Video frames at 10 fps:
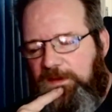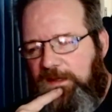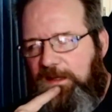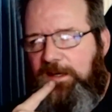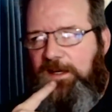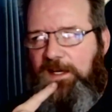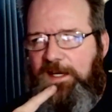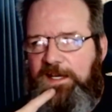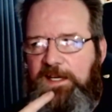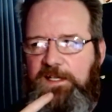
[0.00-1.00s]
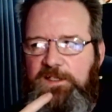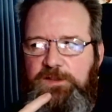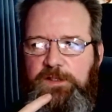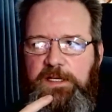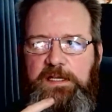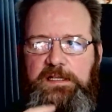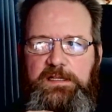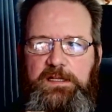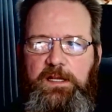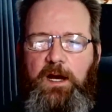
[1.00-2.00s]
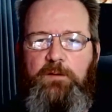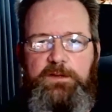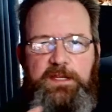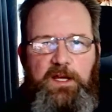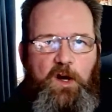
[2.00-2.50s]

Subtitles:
I like doing it not with the